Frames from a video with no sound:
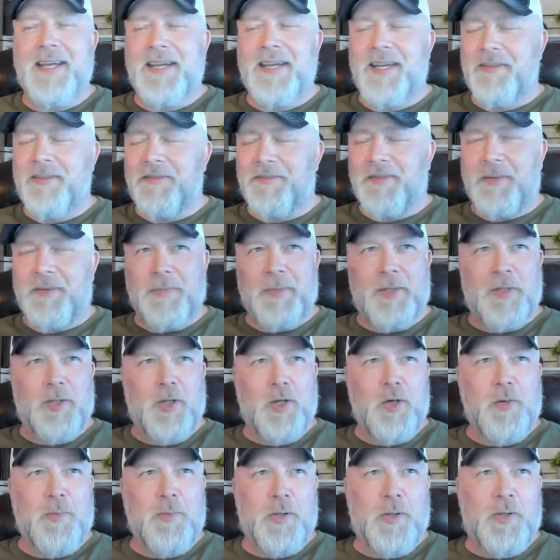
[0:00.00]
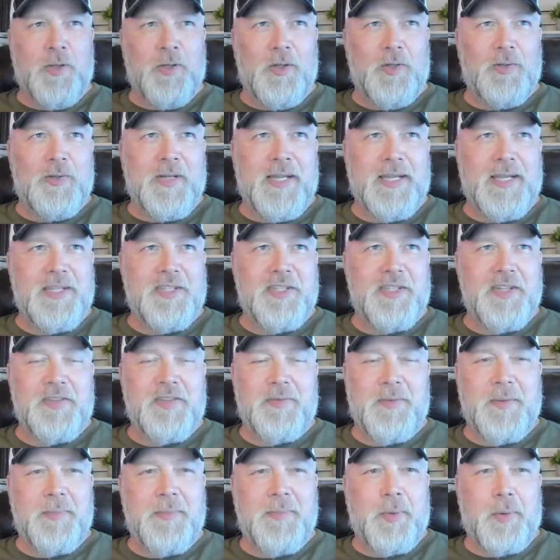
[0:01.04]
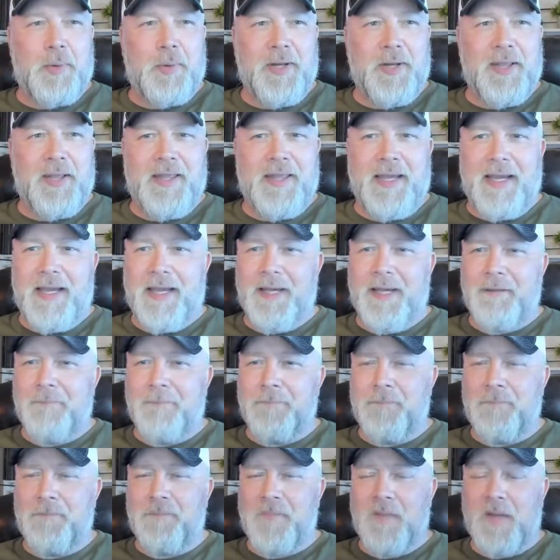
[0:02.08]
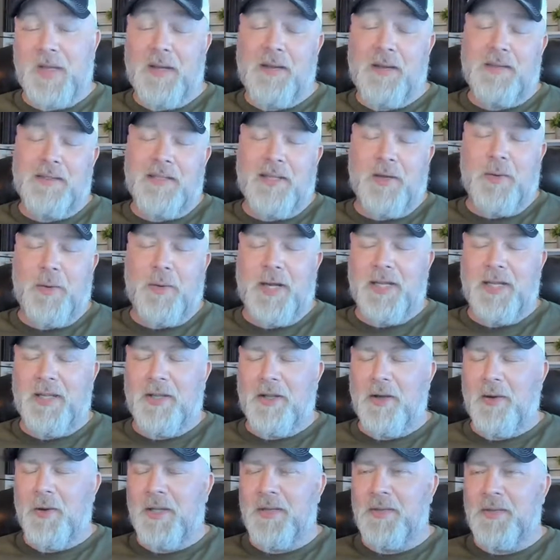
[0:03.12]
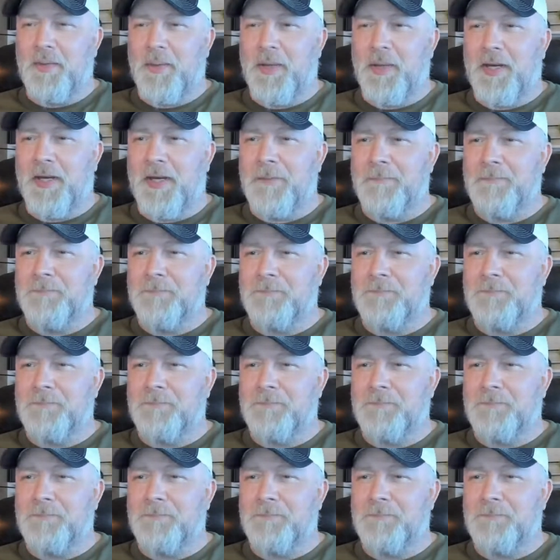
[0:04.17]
from Global has just reported that a little while ago on Twitter